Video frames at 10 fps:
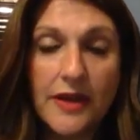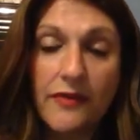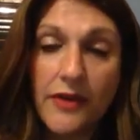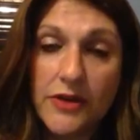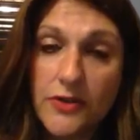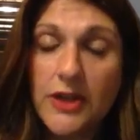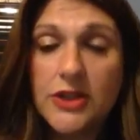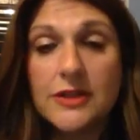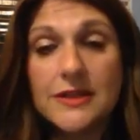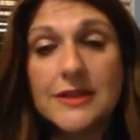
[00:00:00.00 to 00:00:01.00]
any
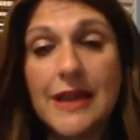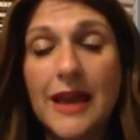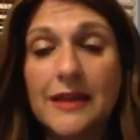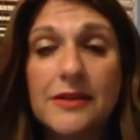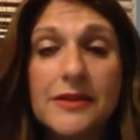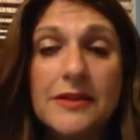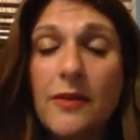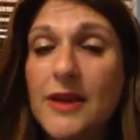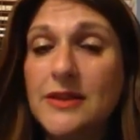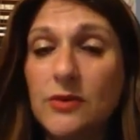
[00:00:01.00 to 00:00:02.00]
frustration, sadness.
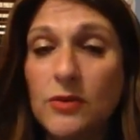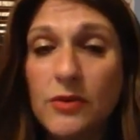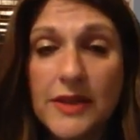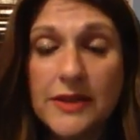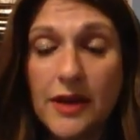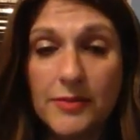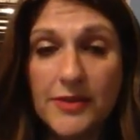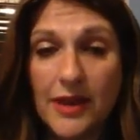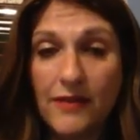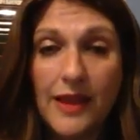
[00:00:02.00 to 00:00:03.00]
I waited all this
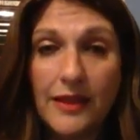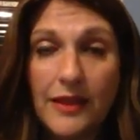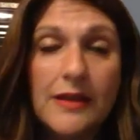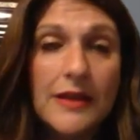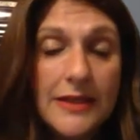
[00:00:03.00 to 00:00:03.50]
time to have that